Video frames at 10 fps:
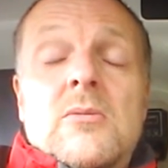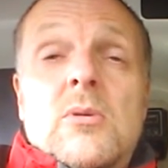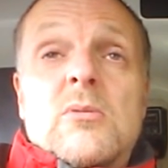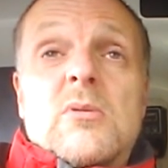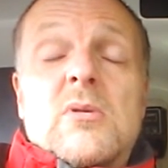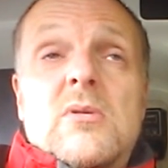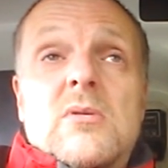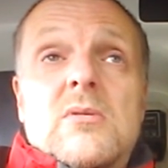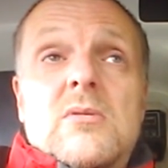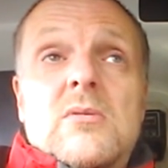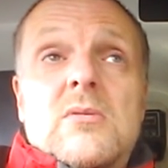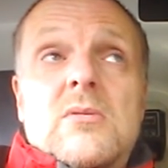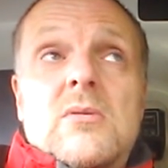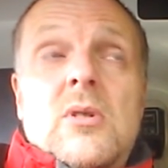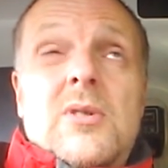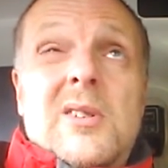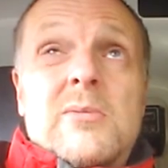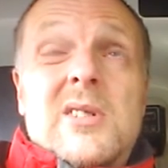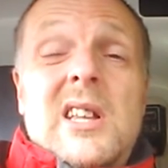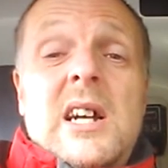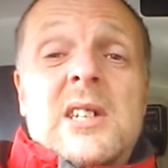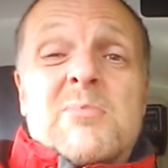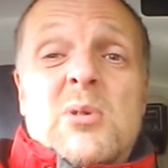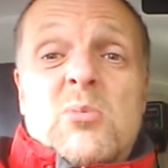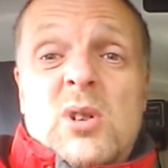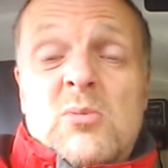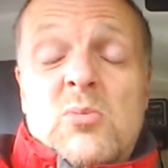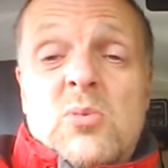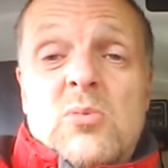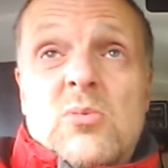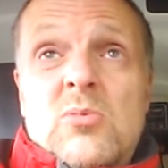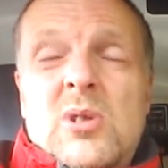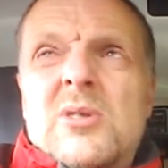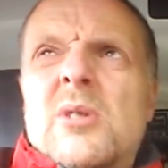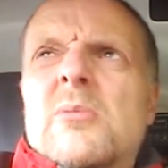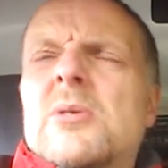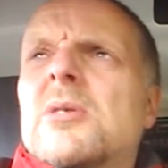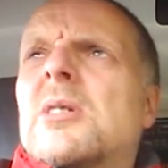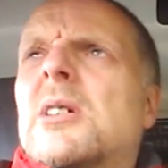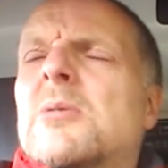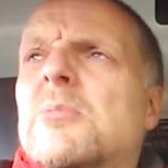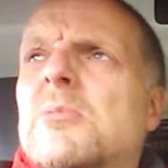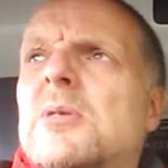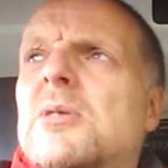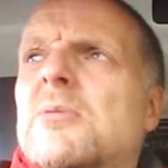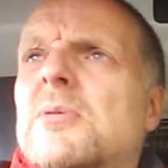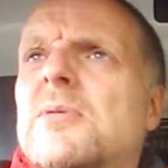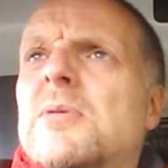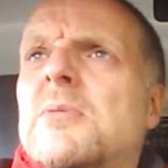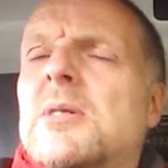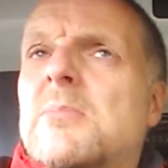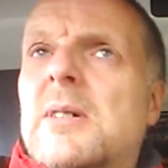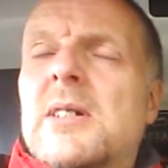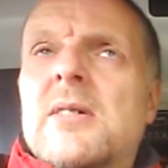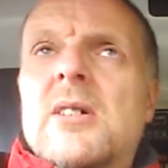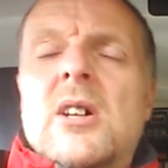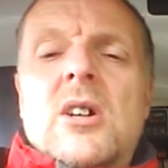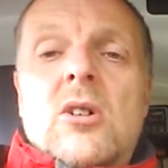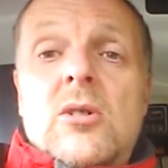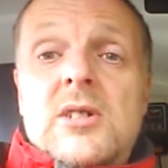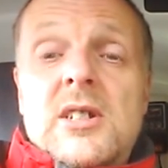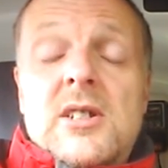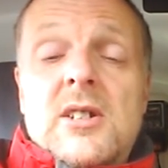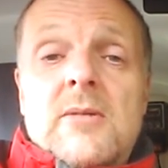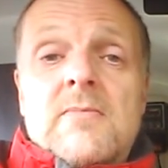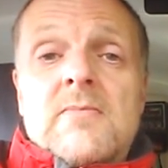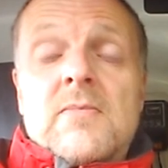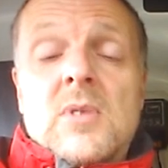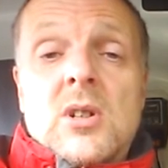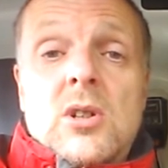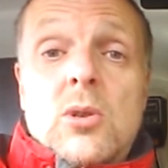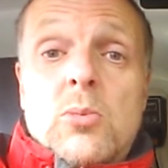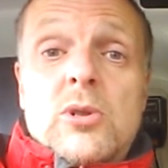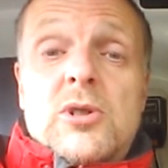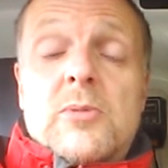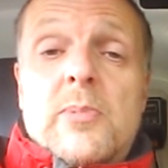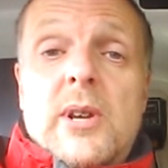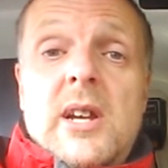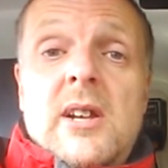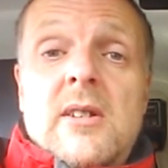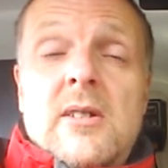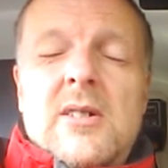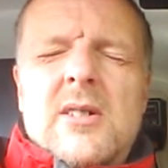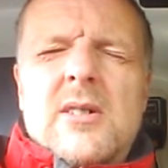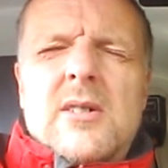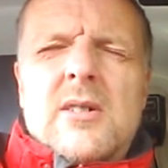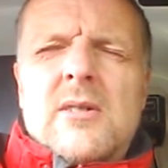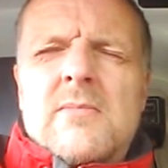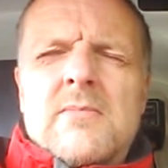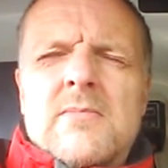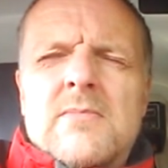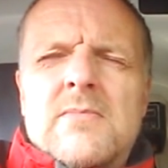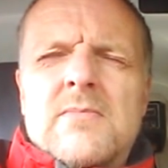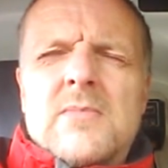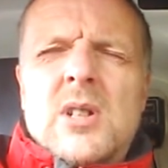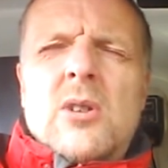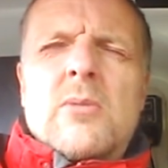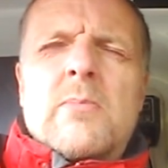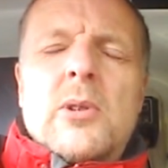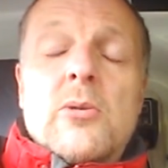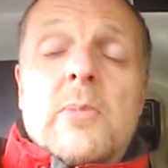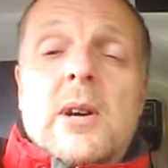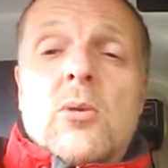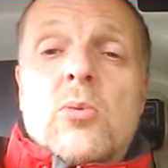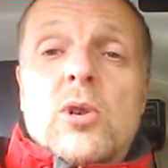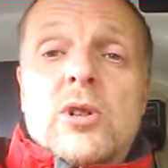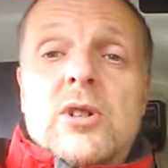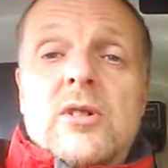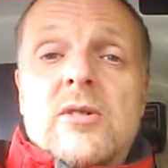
Well, I think it was the last but one. Well, no, it wasn't the last but one, because it was a few weeks back then. I did the Wood Spring. No, Bluebell Wood.